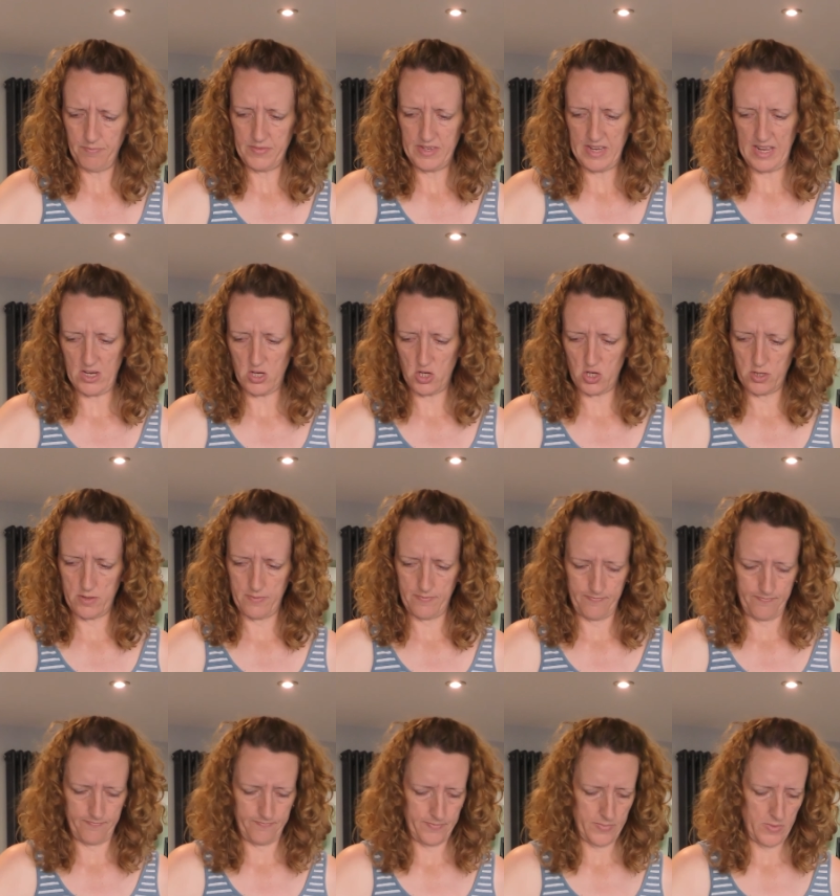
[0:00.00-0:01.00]
Dish.
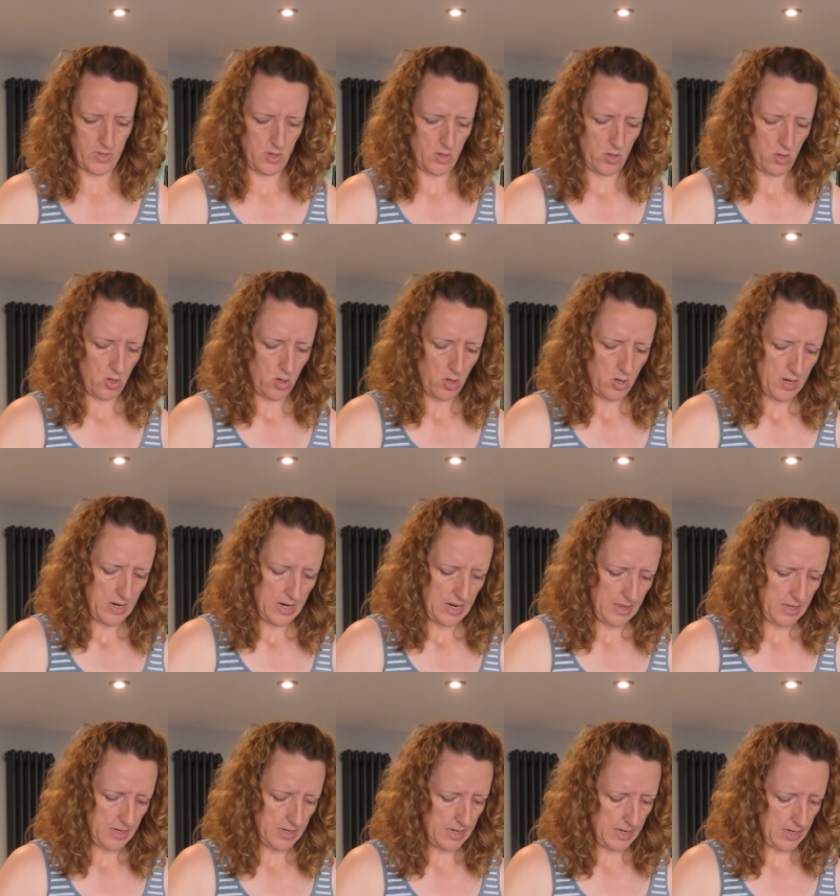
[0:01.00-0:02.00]

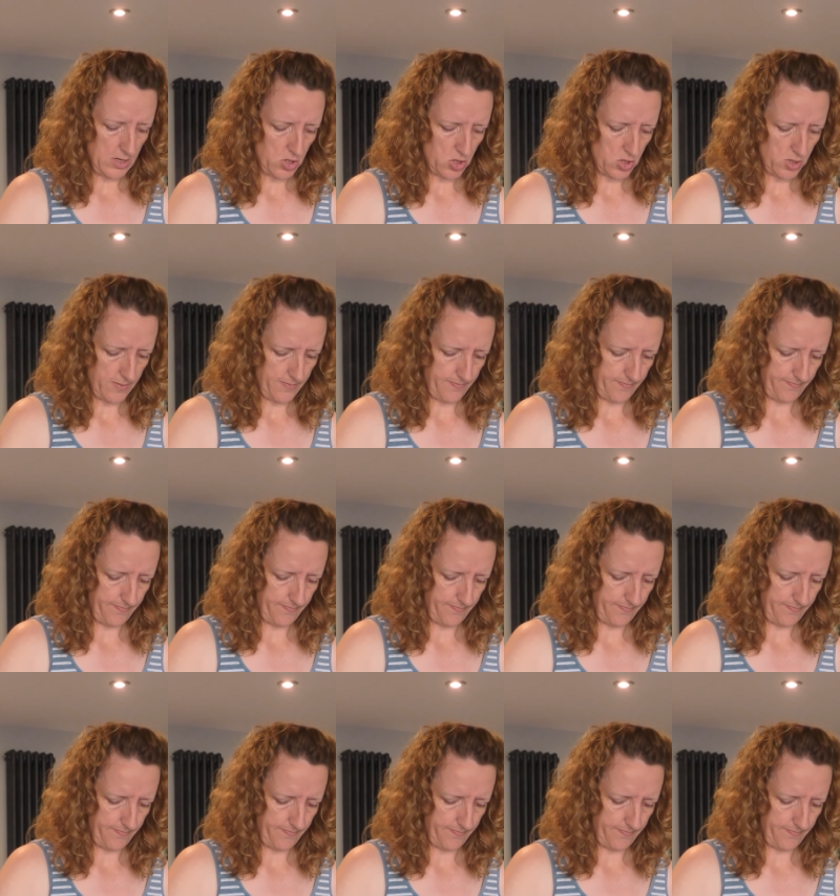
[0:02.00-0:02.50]
In the dish.